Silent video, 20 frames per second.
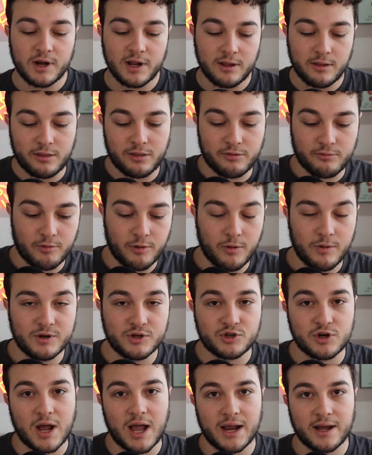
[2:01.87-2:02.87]
through and
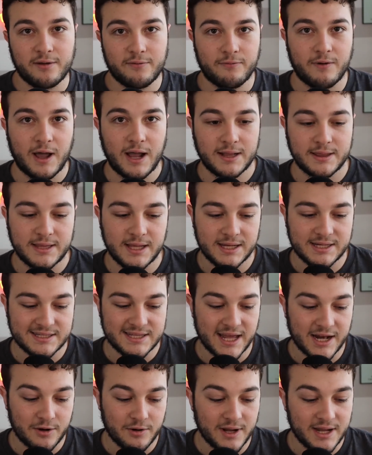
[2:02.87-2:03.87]
trying to find things that
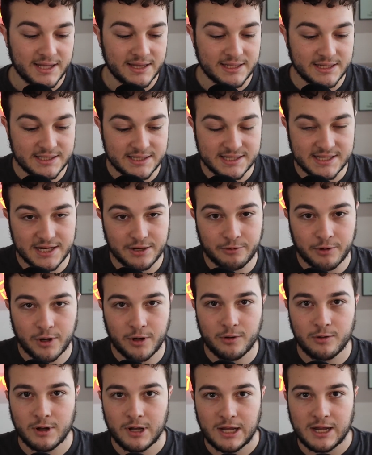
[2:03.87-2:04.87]
are in the
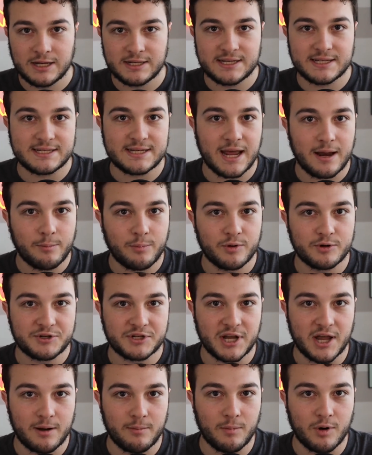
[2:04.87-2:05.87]
0 to
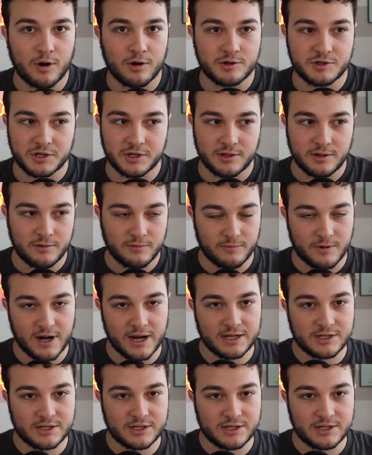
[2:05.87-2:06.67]
10% margin, right?